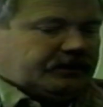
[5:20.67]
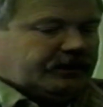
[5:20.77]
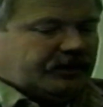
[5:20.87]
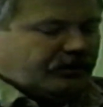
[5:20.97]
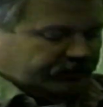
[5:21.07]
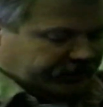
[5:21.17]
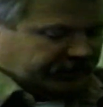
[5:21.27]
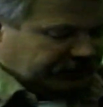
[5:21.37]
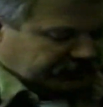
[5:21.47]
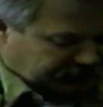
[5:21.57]
didn't hold very
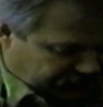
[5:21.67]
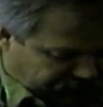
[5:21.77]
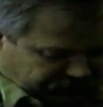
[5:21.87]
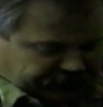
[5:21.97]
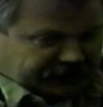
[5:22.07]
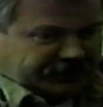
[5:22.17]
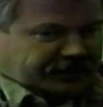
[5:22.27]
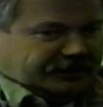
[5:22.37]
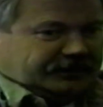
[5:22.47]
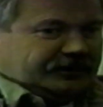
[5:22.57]
much, but of course then the
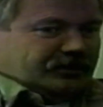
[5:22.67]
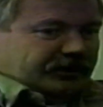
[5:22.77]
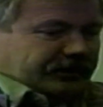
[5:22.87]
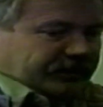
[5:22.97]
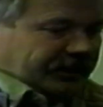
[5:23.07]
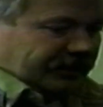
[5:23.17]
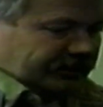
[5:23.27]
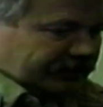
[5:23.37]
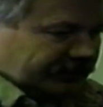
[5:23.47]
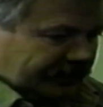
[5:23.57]
car didn't go very far,
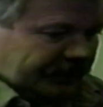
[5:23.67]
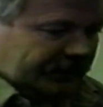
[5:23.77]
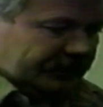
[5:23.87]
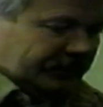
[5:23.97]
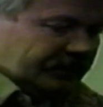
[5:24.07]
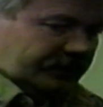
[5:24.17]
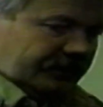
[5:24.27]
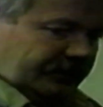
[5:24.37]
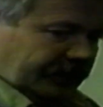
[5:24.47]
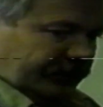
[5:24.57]
so
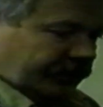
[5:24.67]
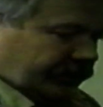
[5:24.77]
it just